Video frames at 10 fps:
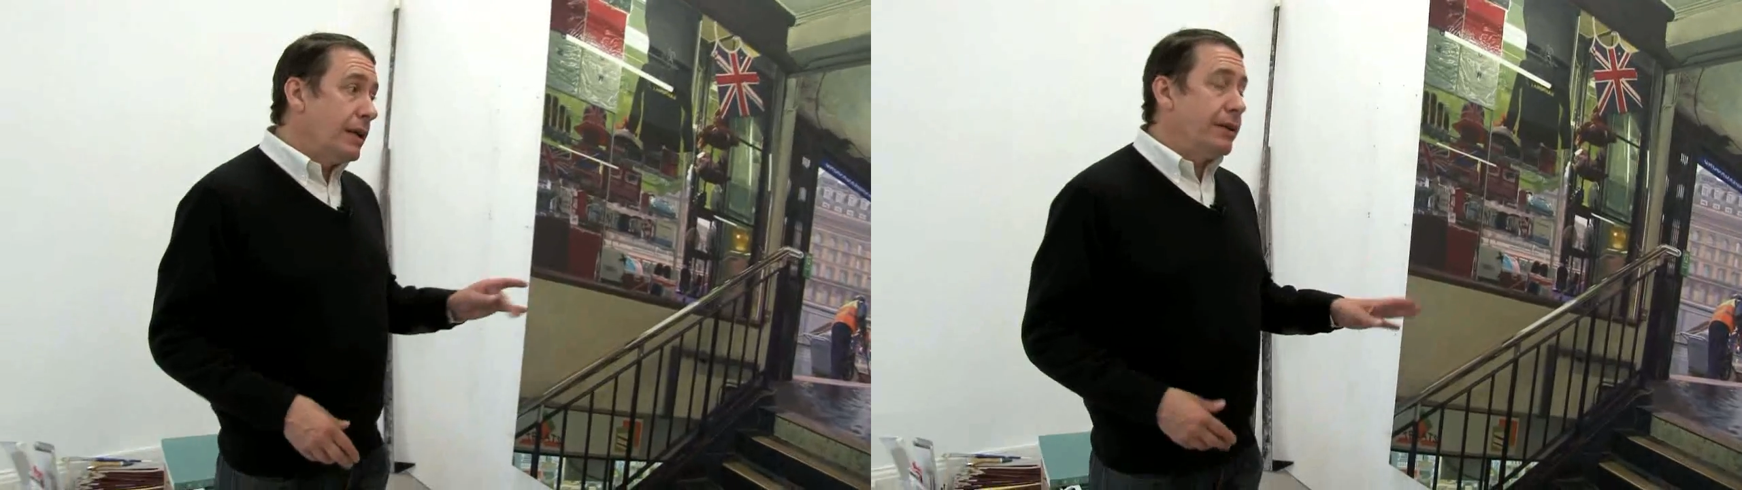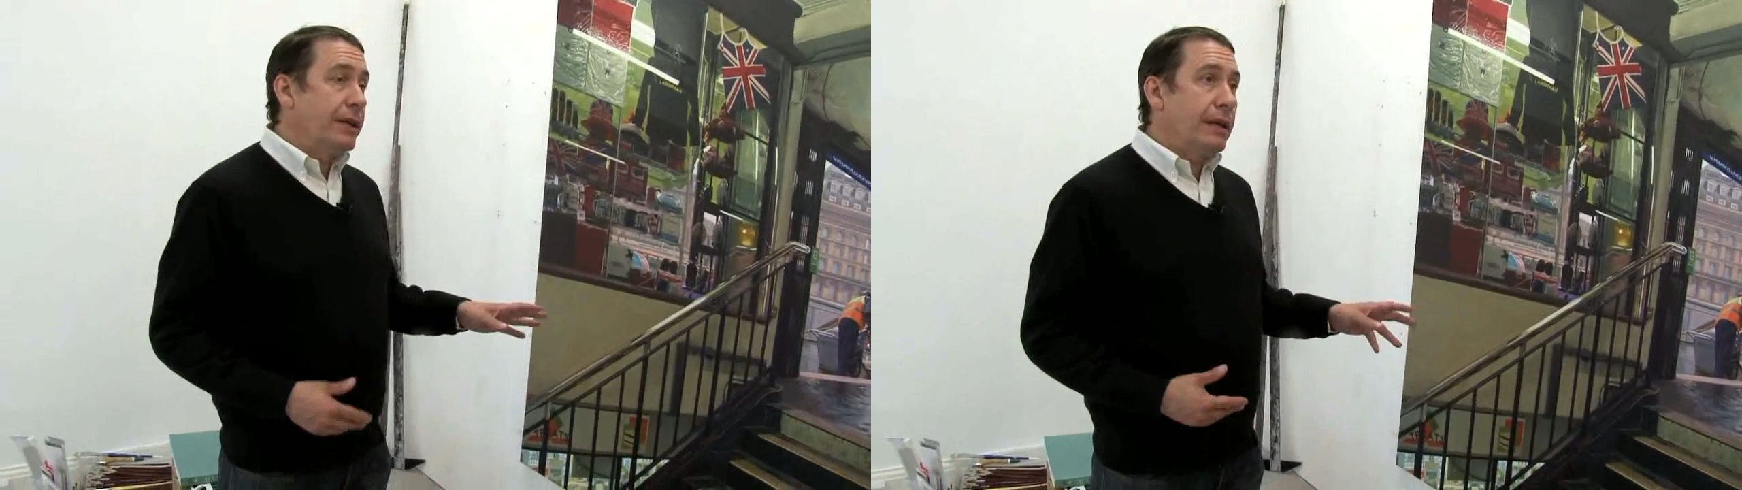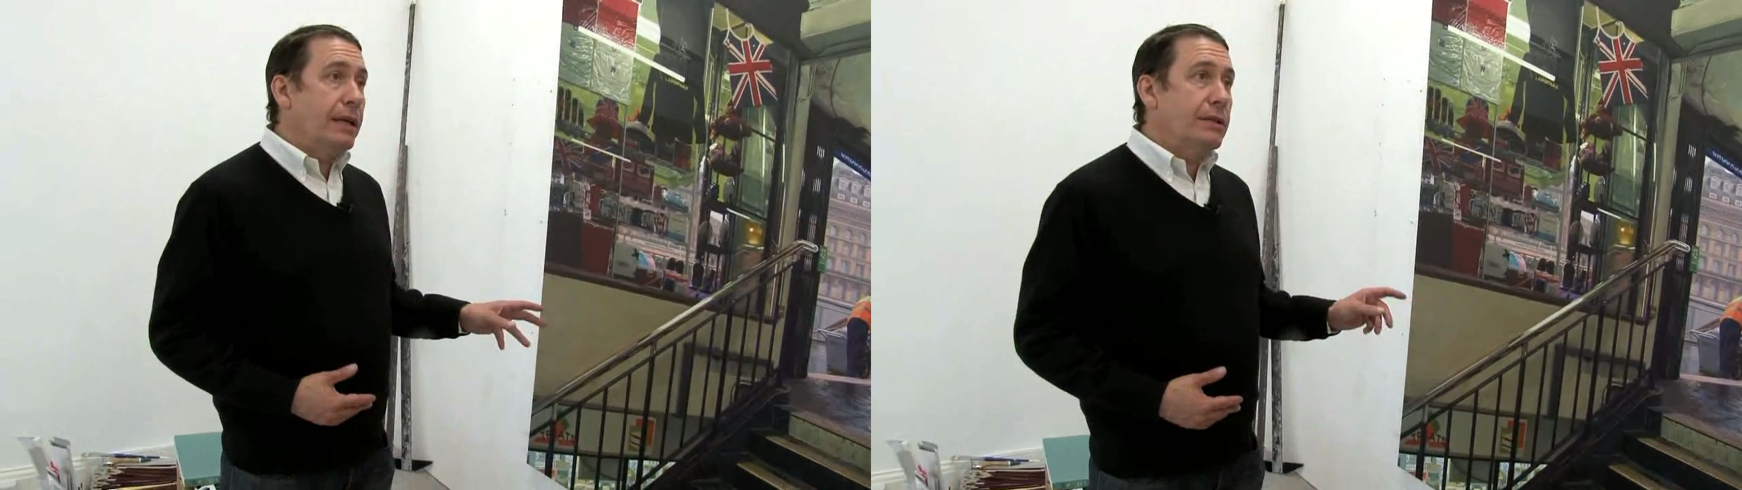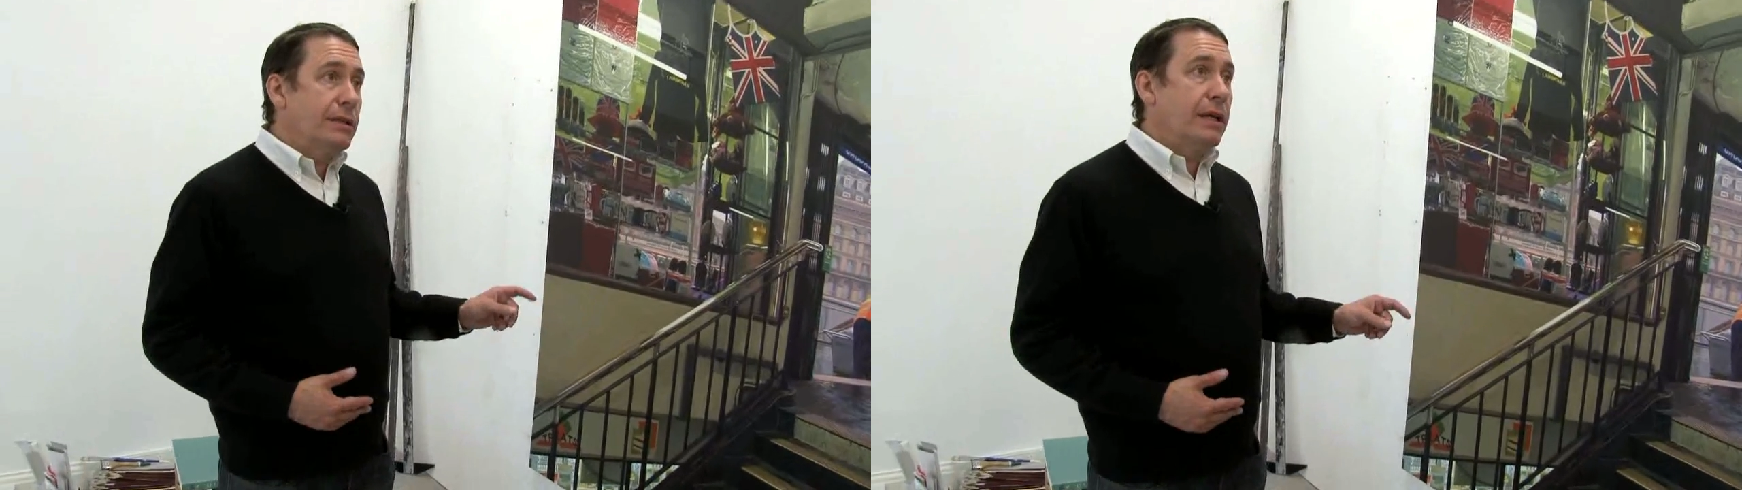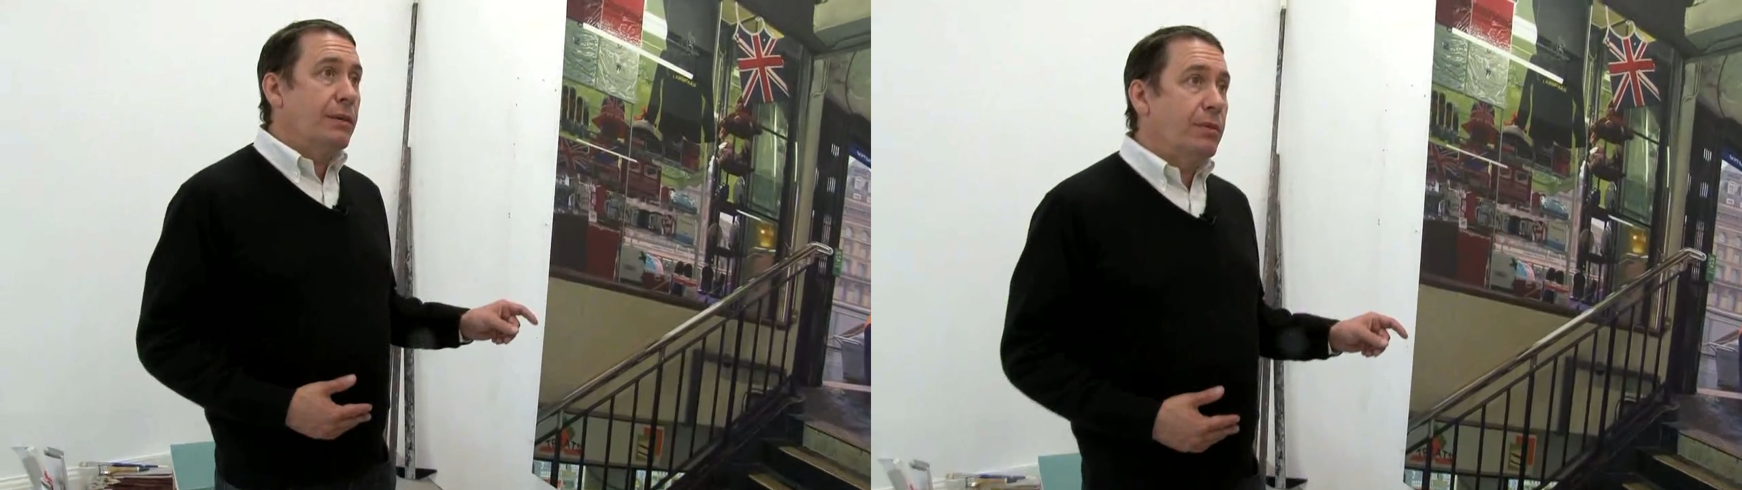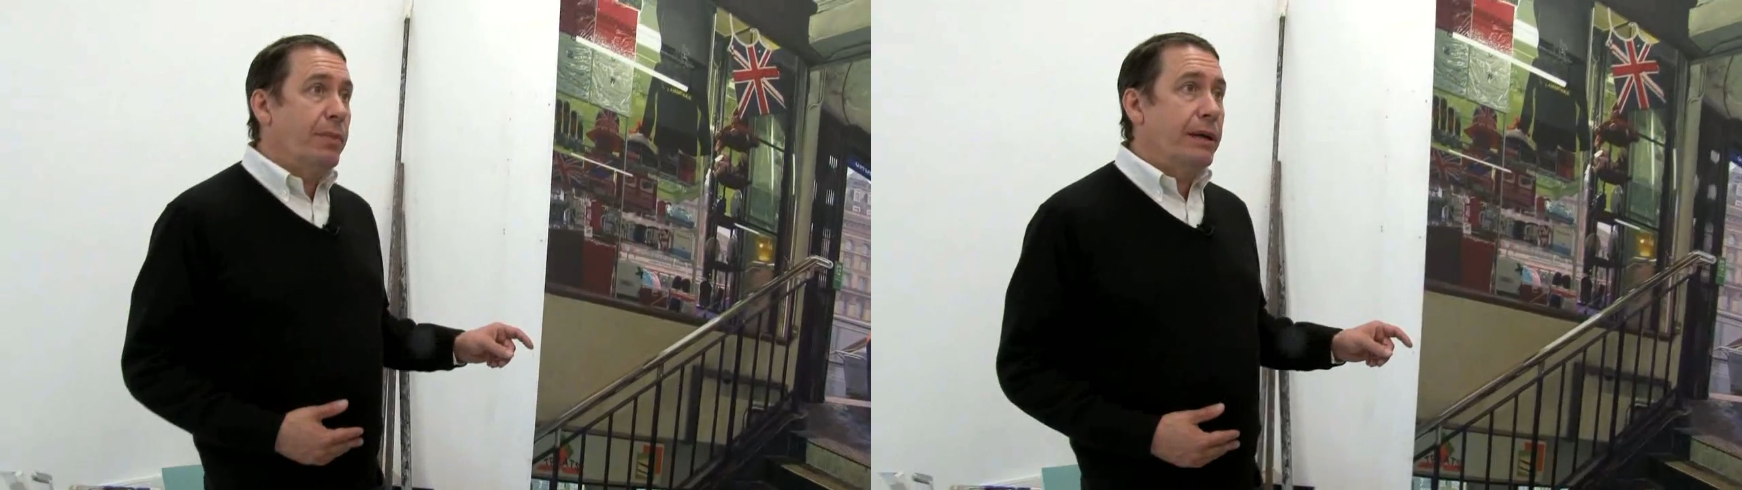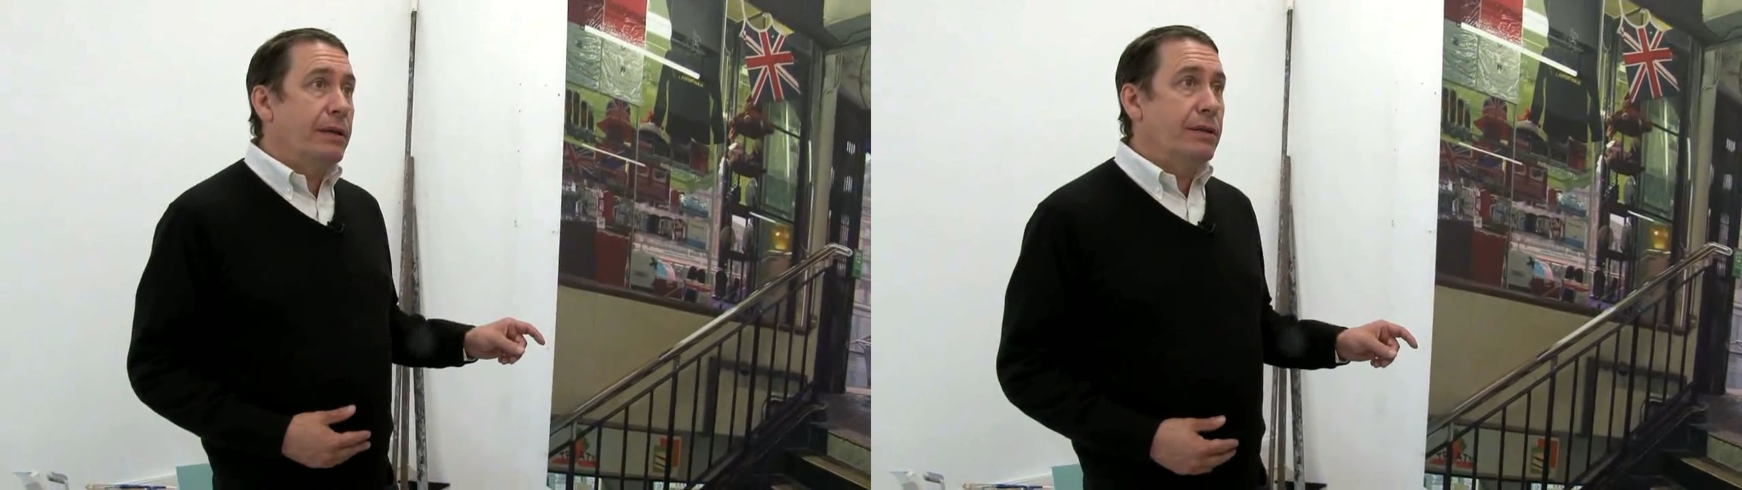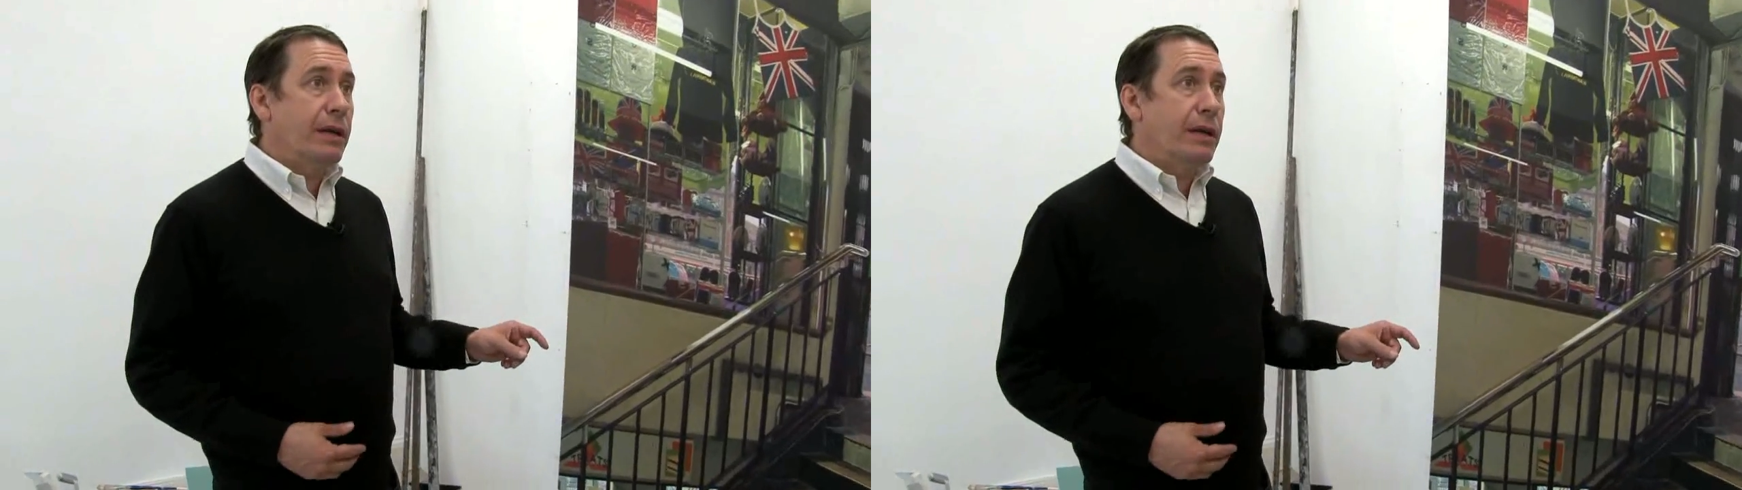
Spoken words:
think that's the same with painters.